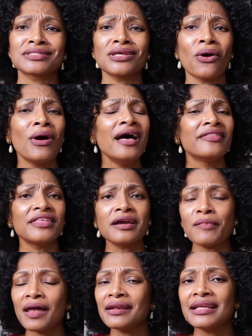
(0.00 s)
So think
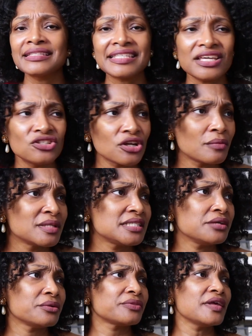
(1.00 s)
about it in t-shirt
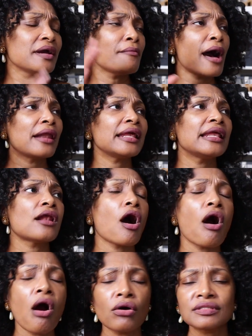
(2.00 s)
material. Think about it in
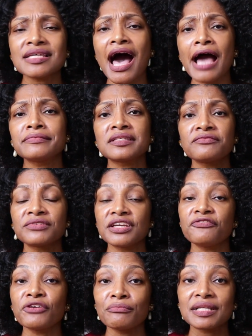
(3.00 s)
all types of
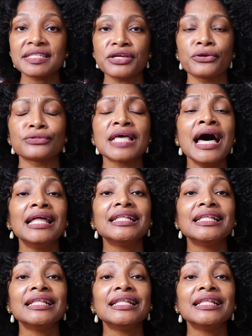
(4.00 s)
different materials.